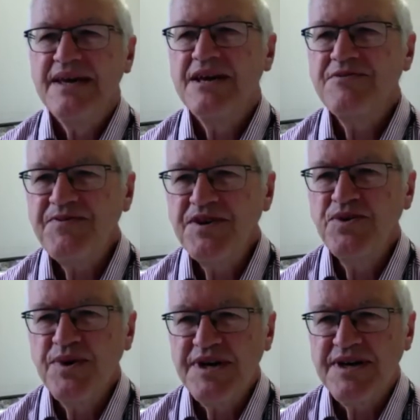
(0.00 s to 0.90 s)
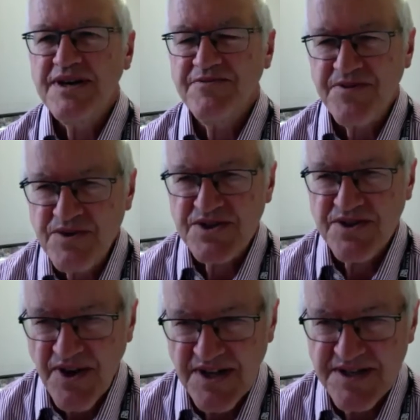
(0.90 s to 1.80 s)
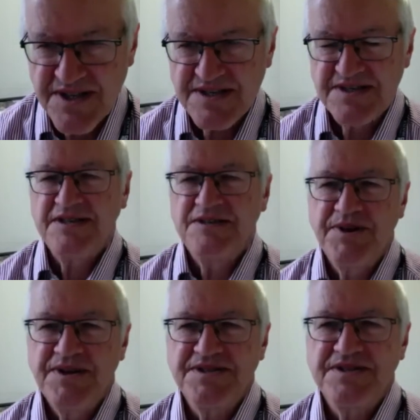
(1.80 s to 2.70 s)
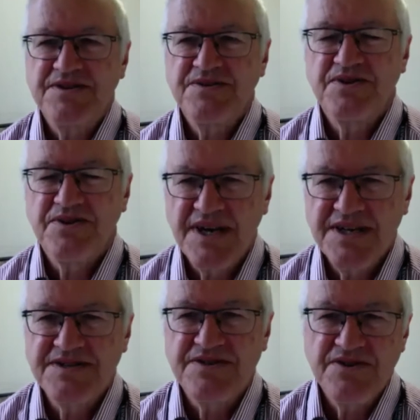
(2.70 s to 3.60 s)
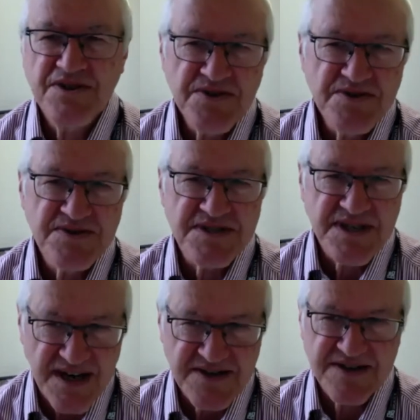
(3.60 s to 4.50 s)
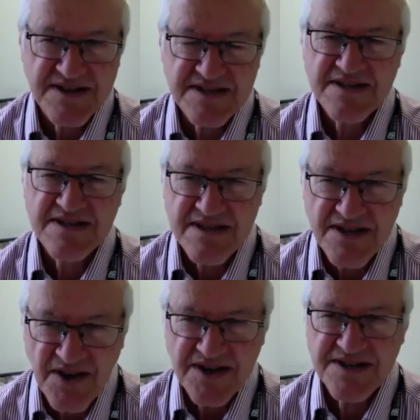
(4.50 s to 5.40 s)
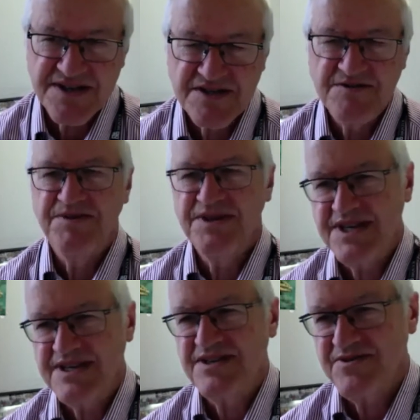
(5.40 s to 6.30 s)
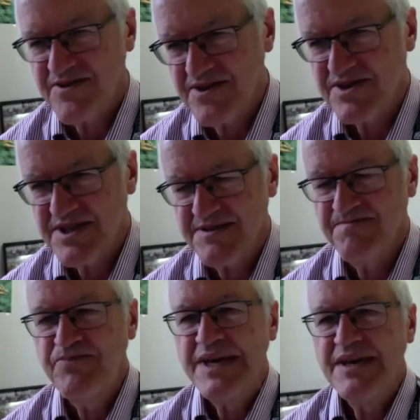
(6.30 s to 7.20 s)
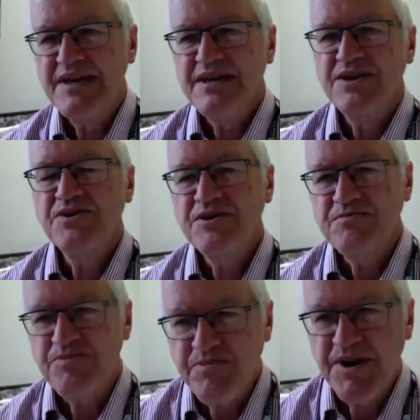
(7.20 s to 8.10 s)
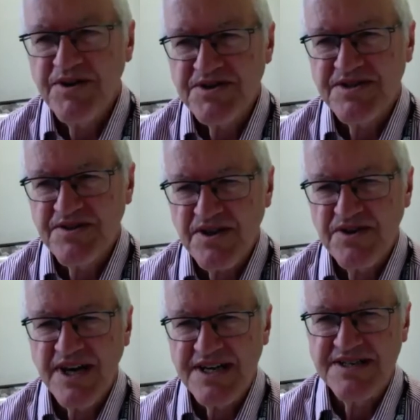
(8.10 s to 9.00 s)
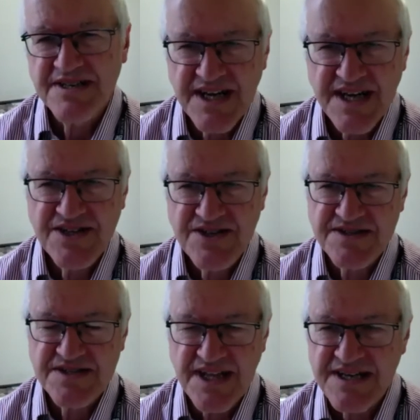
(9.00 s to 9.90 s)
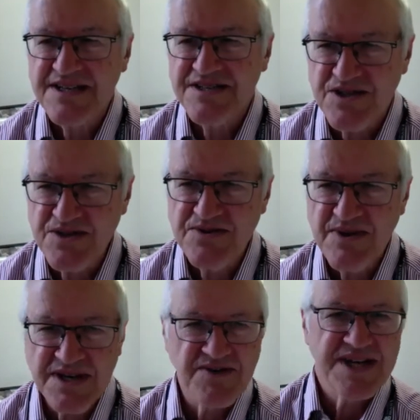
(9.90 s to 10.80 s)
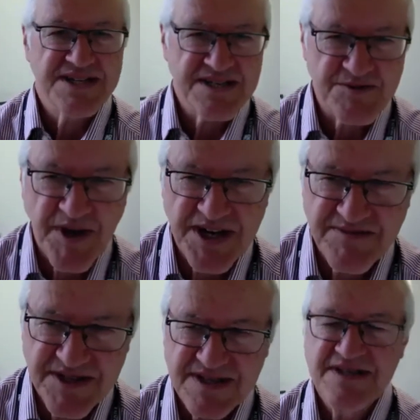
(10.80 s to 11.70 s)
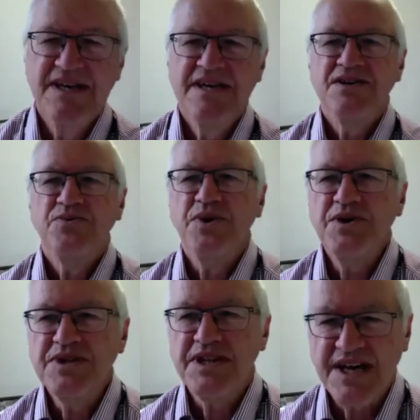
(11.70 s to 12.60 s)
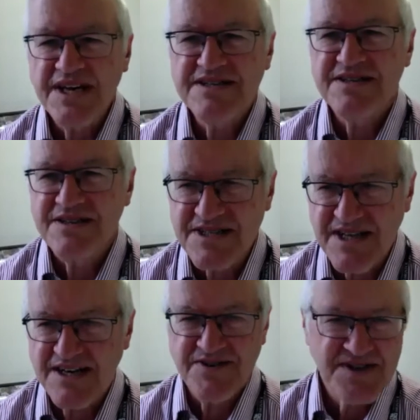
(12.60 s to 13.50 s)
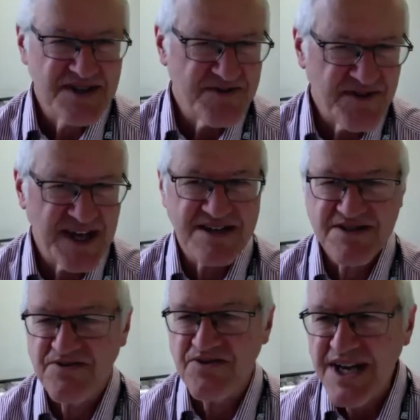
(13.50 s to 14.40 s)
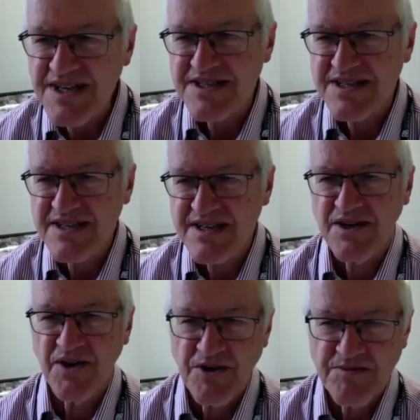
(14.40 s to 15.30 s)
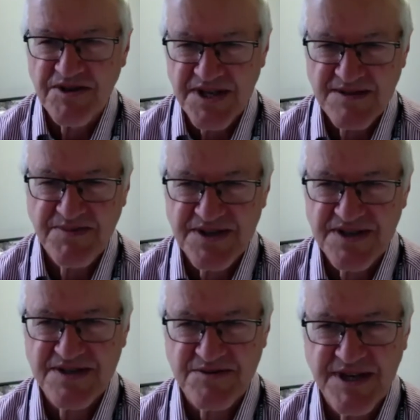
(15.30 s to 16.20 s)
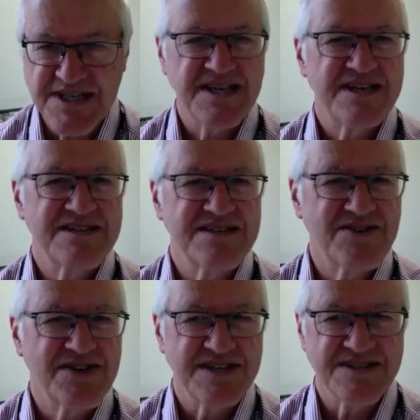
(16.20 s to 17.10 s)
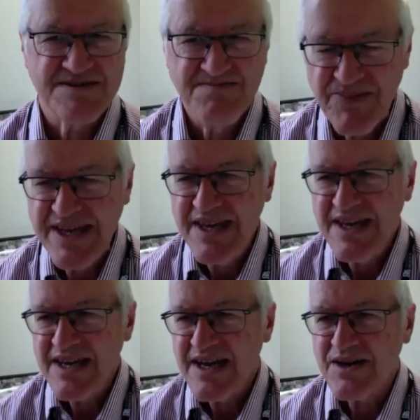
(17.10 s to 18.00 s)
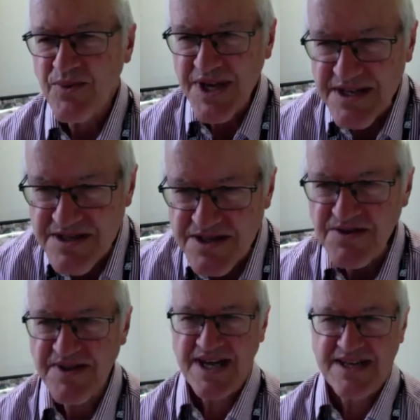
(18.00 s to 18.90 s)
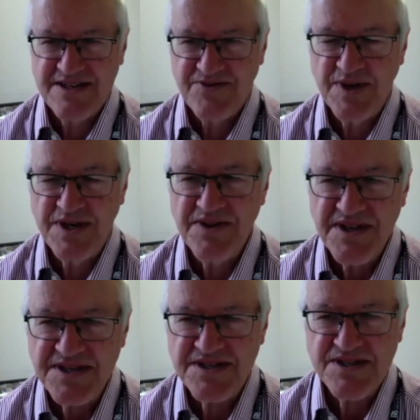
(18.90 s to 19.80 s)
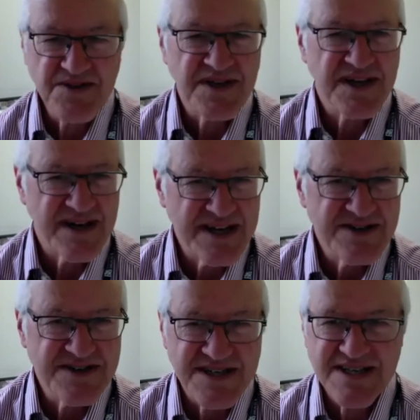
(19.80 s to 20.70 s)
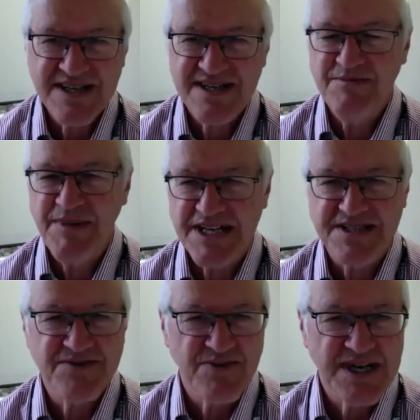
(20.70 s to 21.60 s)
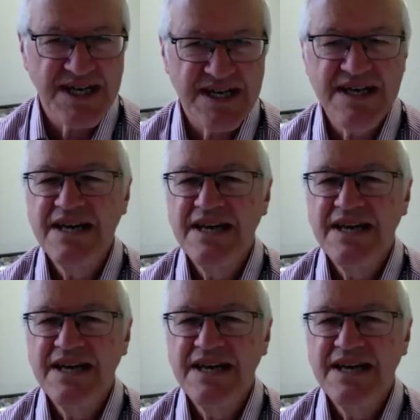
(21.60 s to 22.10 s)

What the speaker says: If you were a futurologist, a person who tries to use current knowledge to predict the future, you could propose to the United Nations, let us do a great experiment. We would like to discover the effect of raising global temperatures by 10 degrees. We can do that if we release nuclear energy in a massive way,